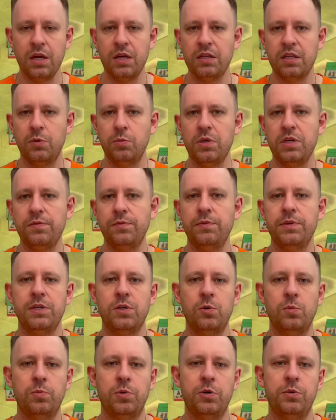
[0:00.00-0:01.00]
Now, if we
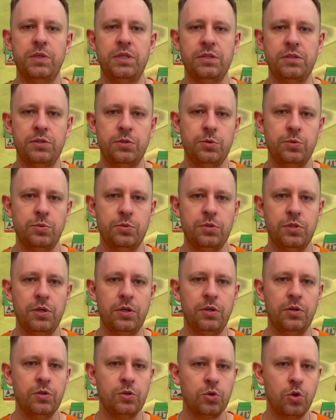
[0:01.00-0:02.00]
compare it to
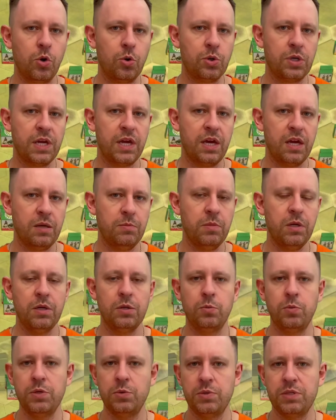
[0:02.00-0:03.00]
the core game,
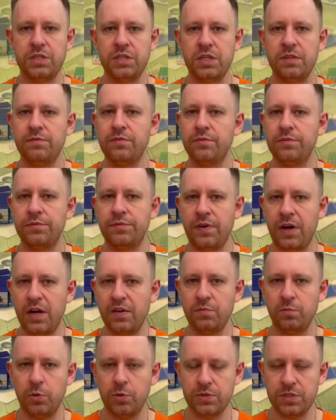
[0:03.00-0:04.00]
we receive
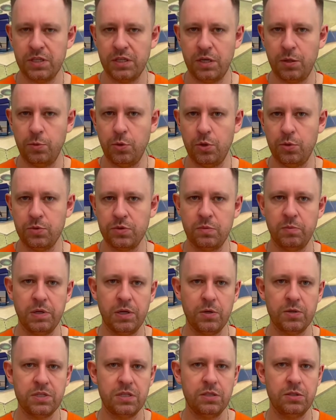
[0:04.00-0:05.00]
5 more scenarios,
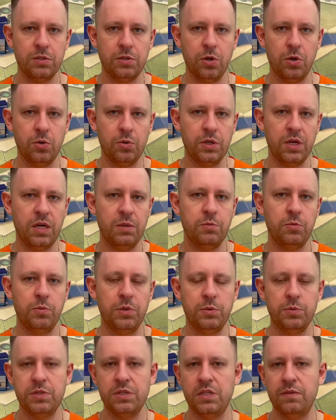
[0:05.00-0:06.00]
because in the core game we
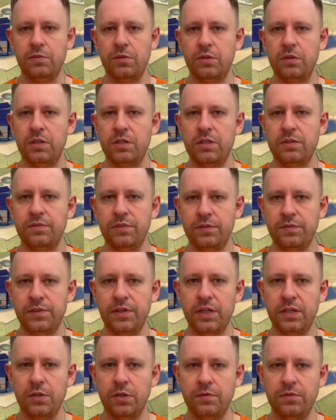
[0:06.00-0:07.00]
received only
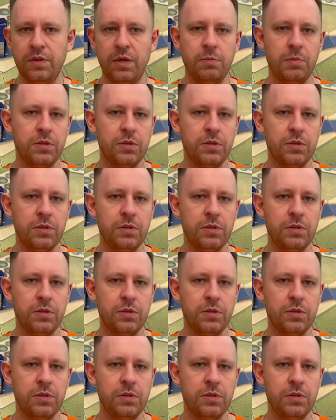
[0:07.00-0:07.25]
15 of them.